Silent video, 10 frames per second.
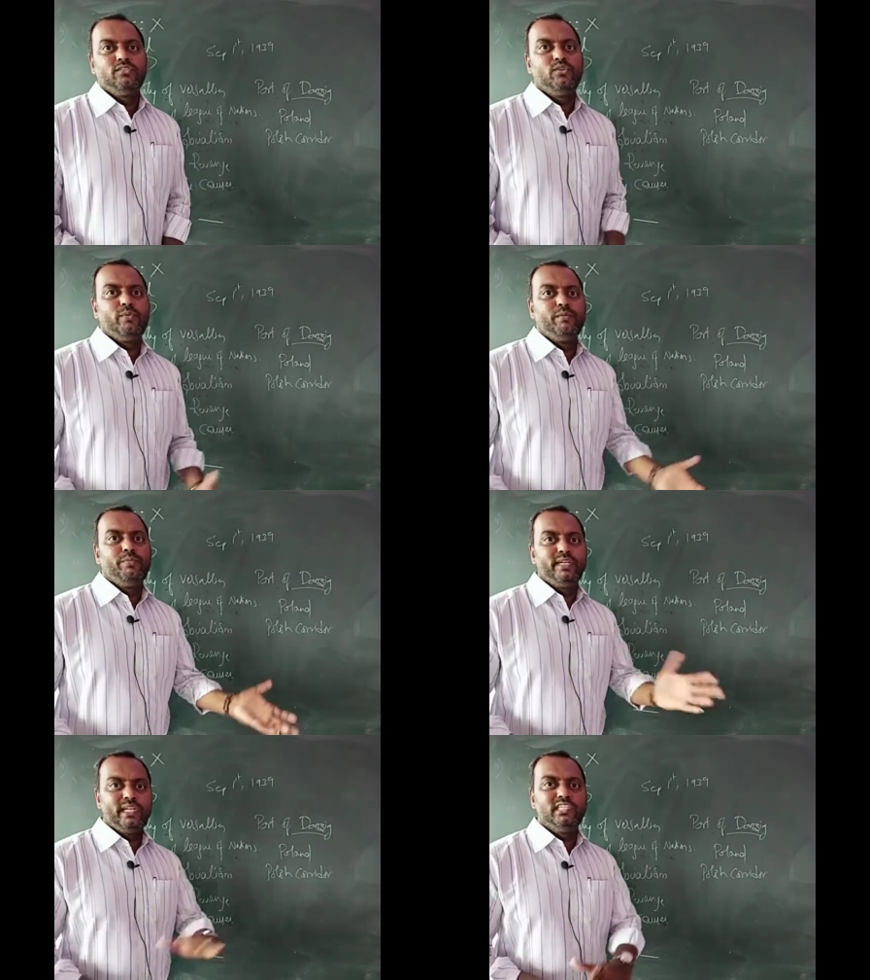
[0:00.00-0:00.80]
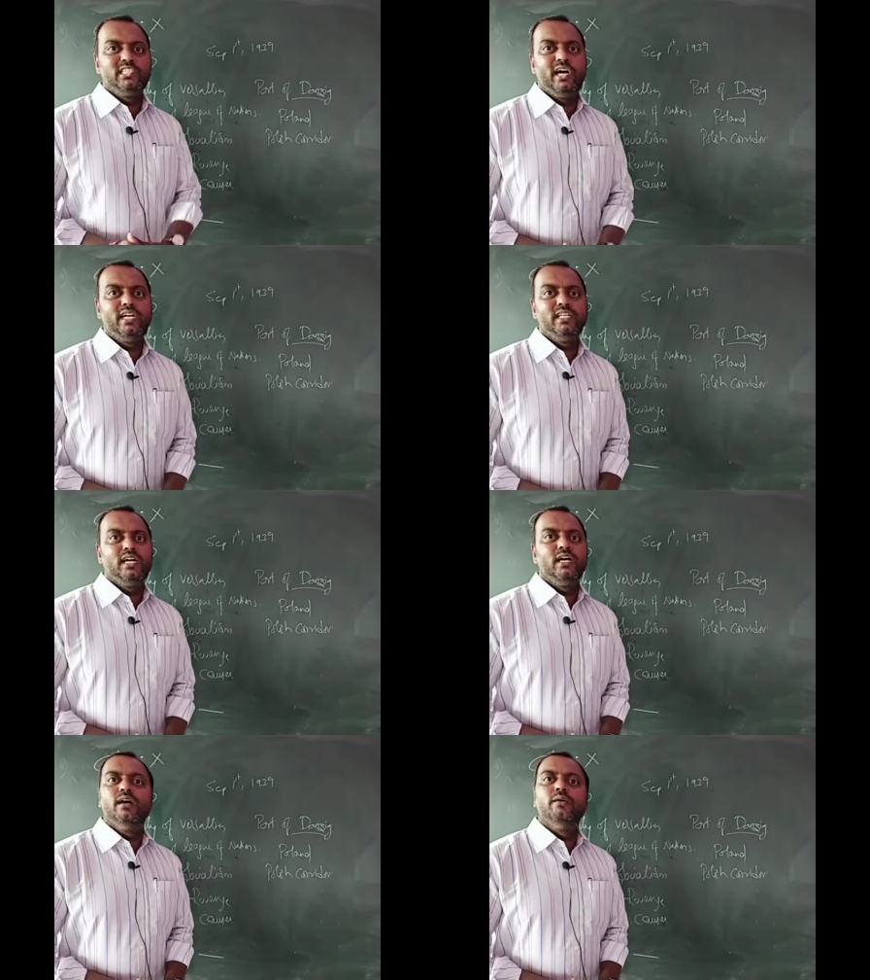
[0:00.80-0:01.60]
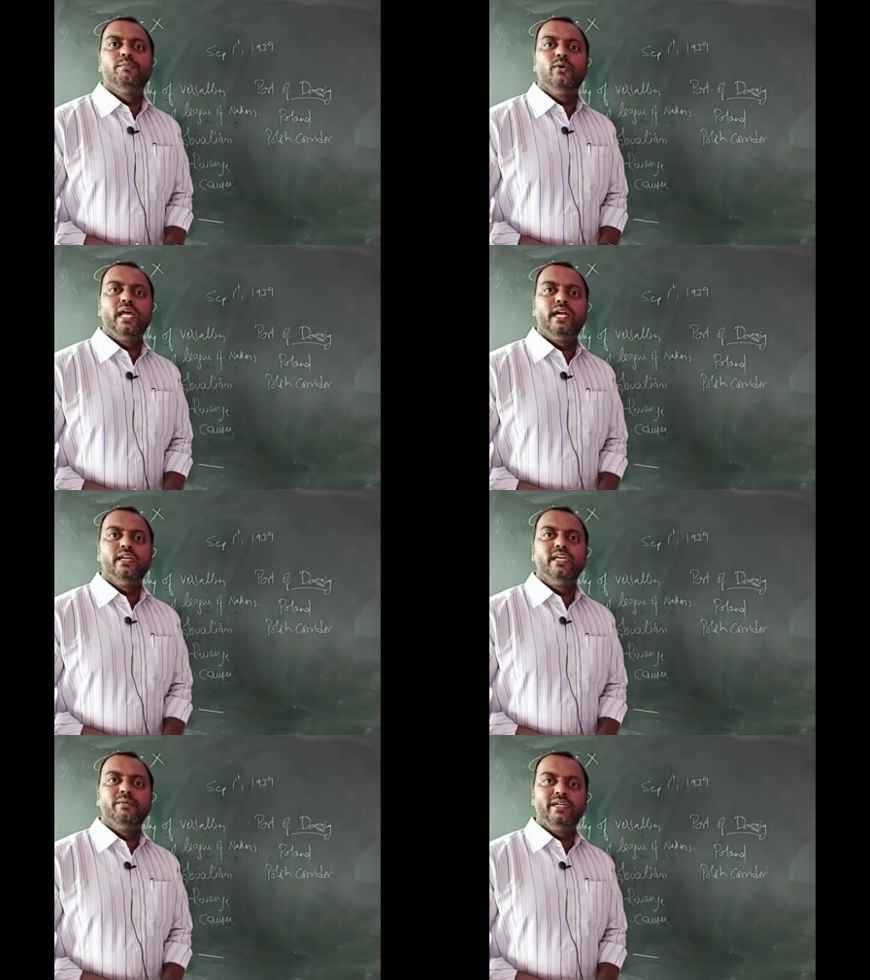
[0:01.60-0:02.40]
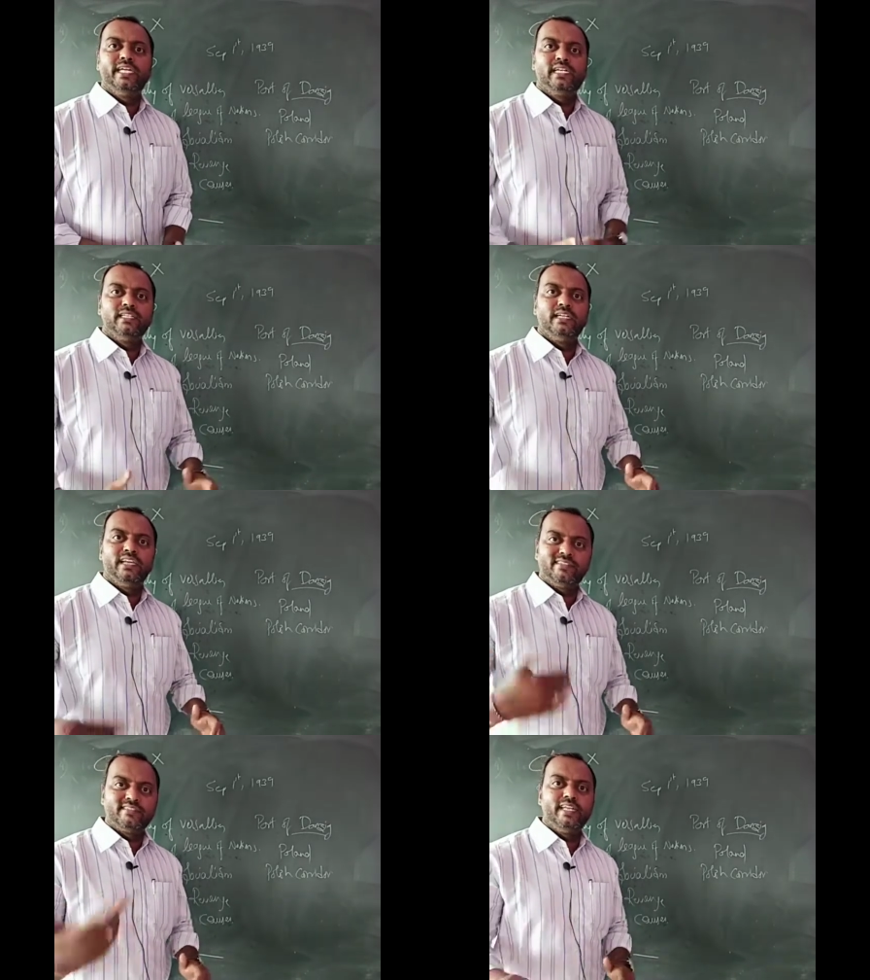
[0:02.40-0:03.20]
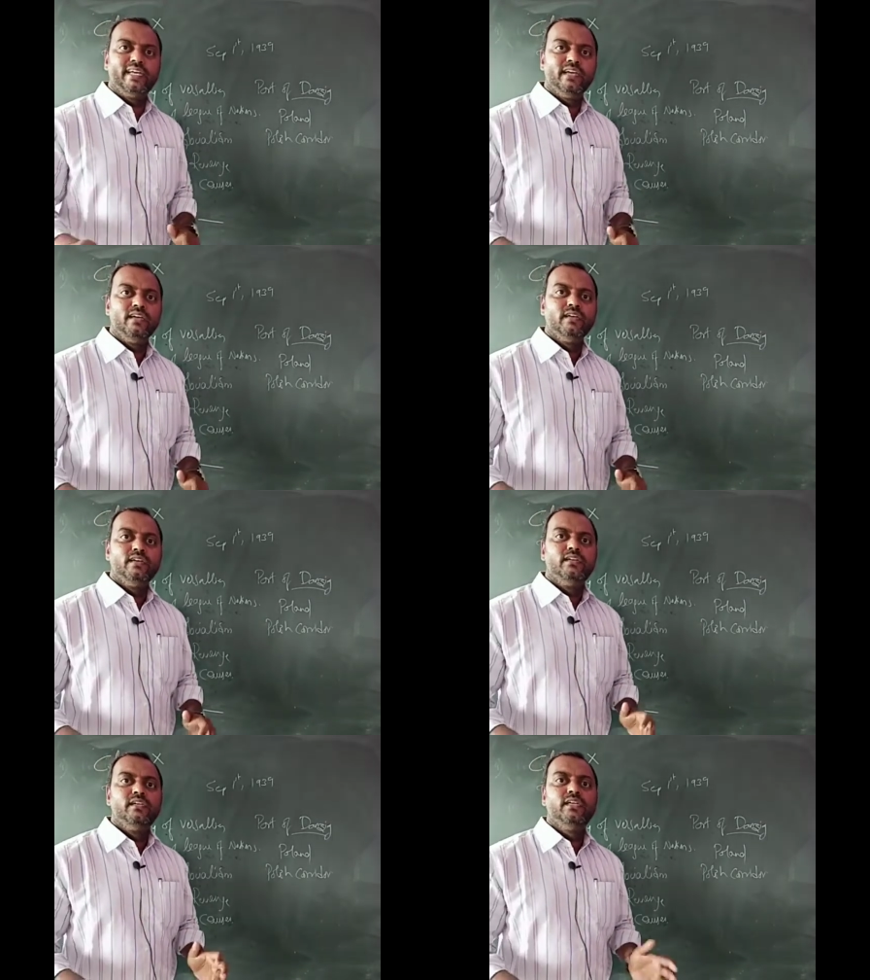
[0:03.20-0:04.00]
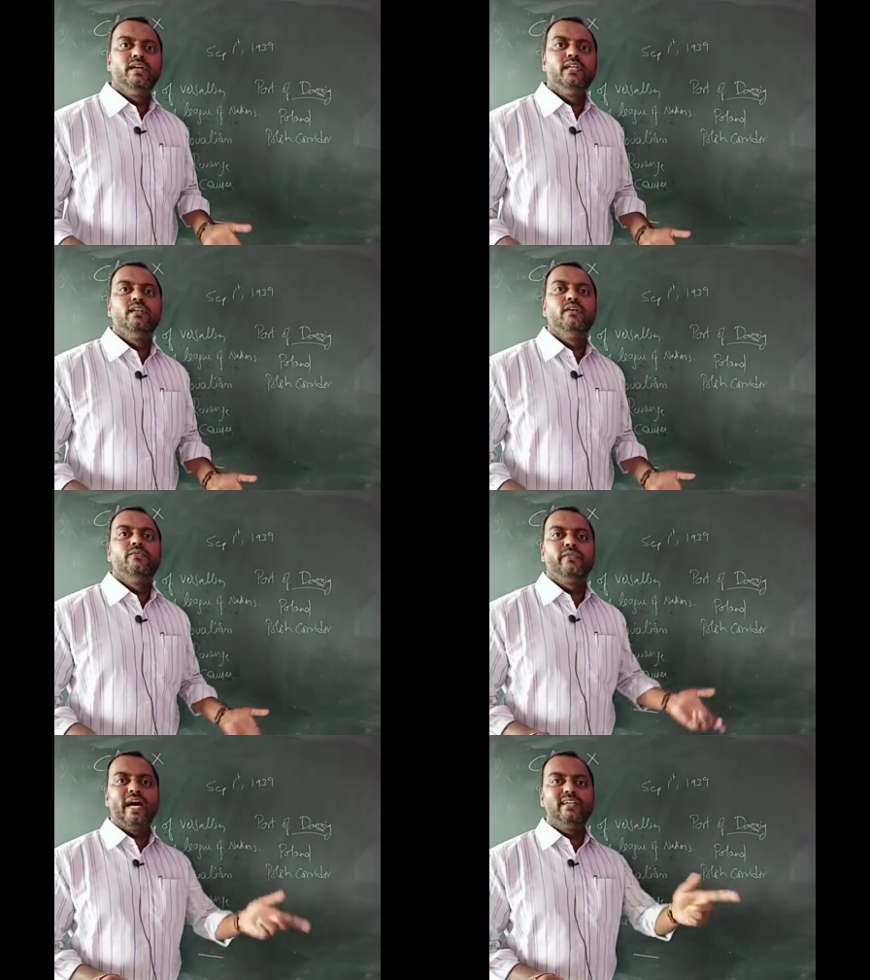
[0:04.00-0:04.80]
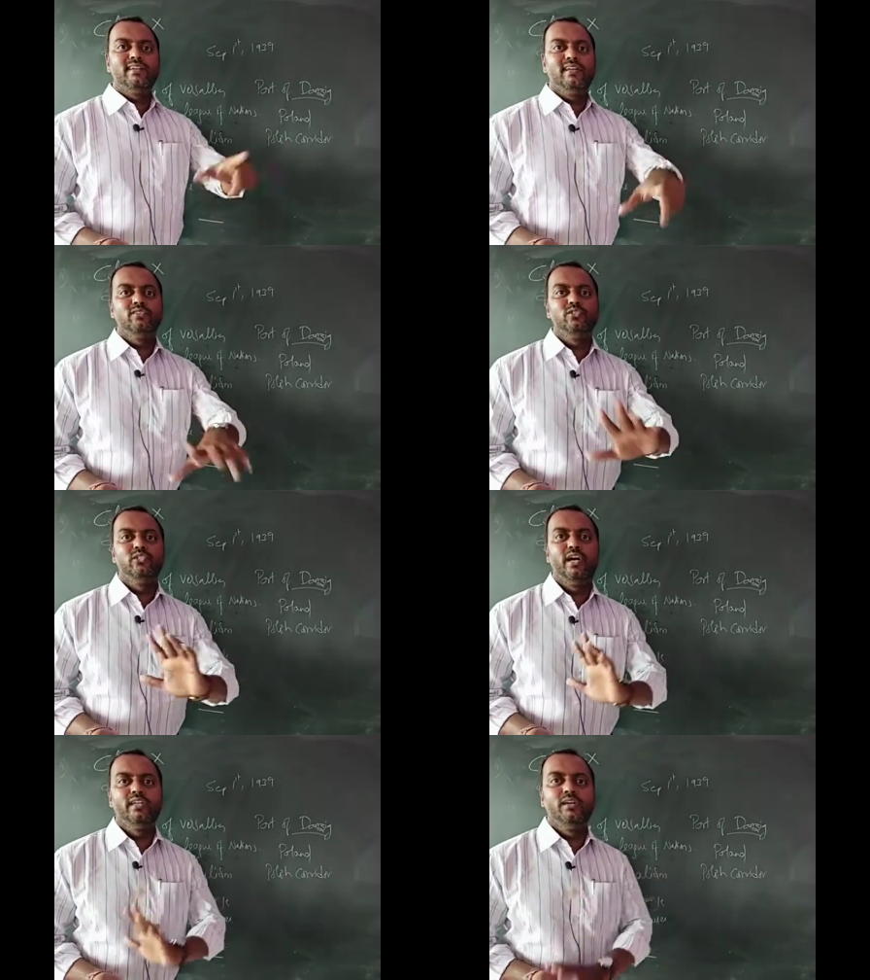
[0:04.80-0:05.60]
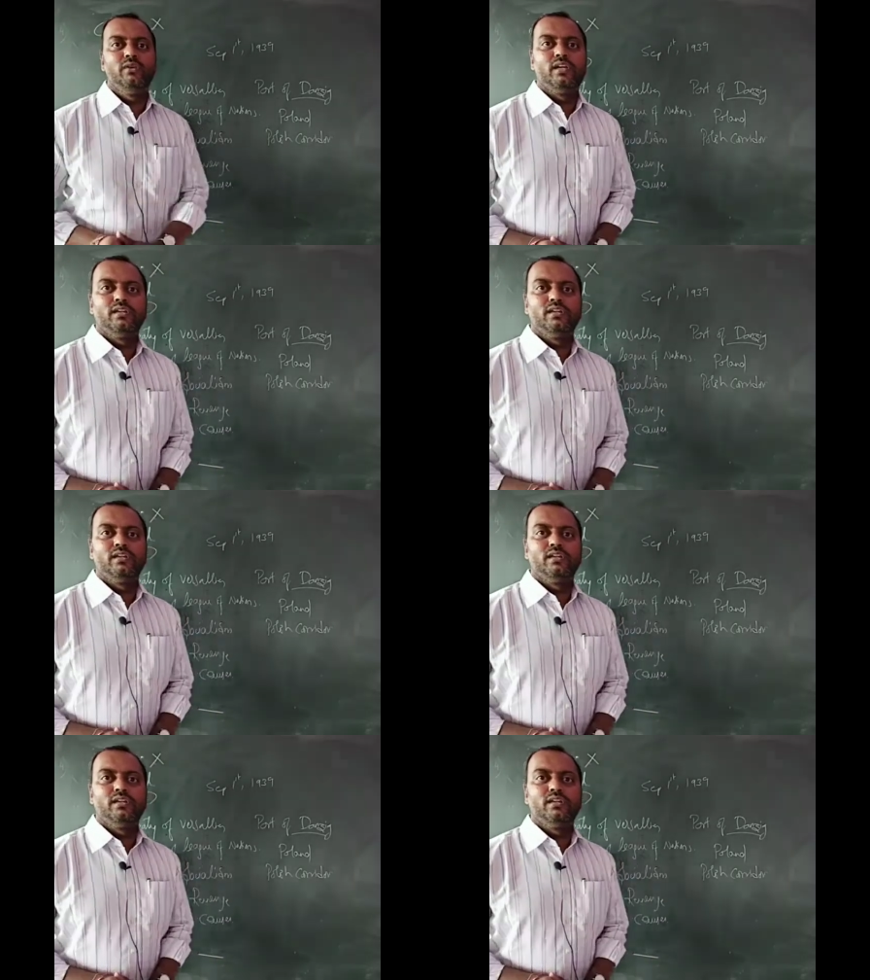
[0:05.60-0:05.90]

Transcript: So when Britain joined the Poland, immediately the next day even France also joined the war.